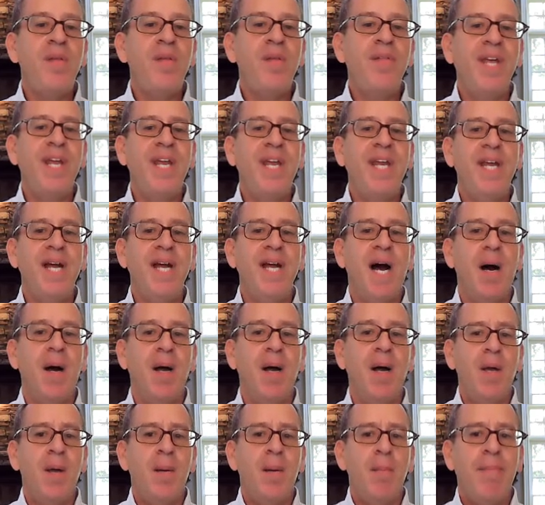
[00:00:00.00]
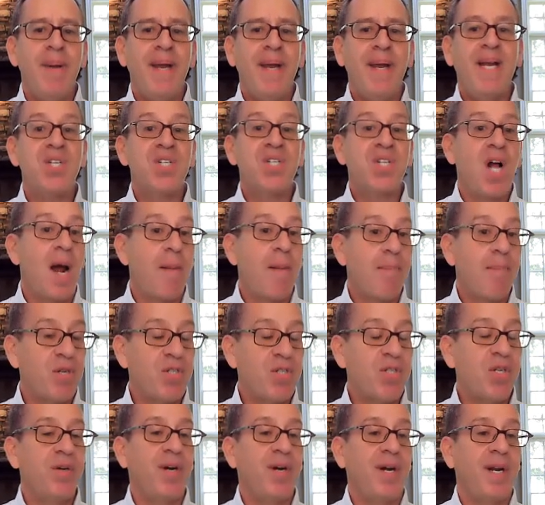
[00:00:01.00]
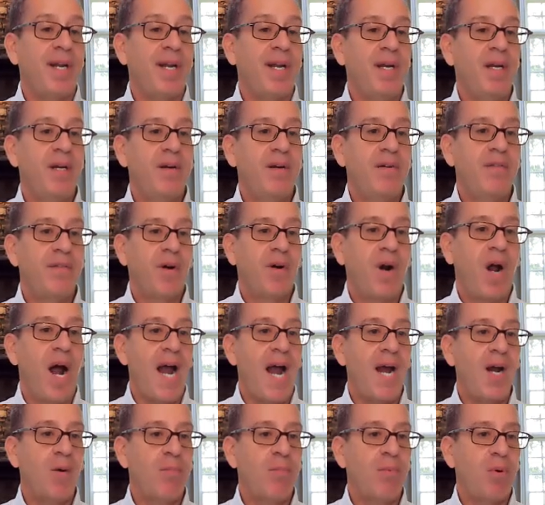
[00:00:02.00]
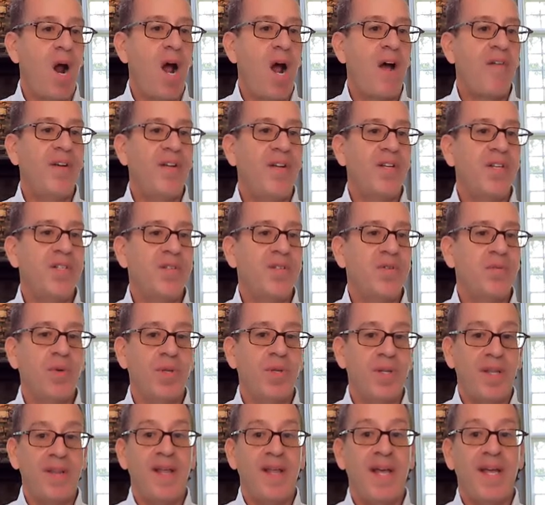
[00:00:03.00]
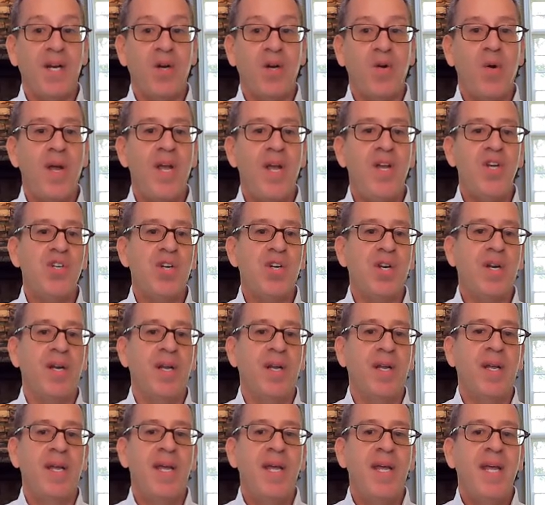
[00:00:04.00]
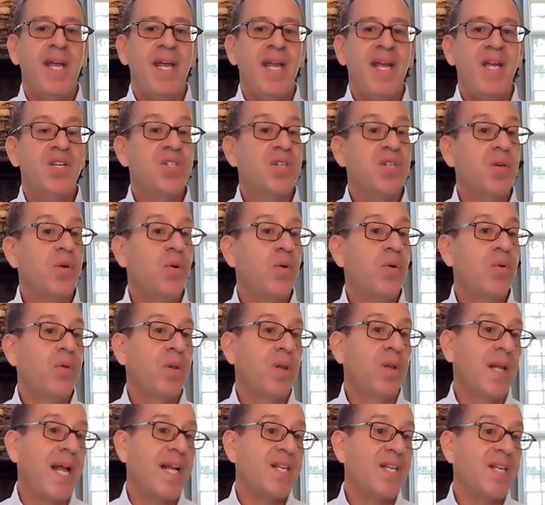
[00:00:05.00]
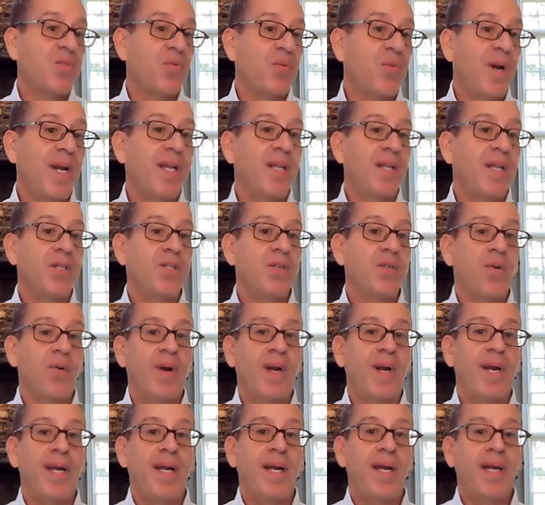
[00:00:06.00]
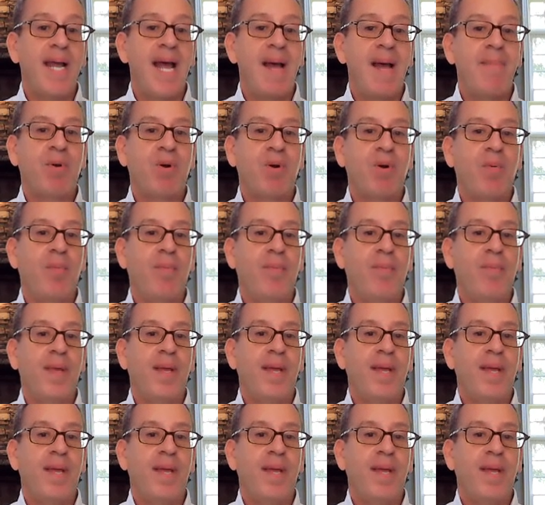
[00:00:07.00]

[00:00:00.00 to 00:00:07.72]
The biggest opportunity for higher profits within that equation is to hold less regulatory capital.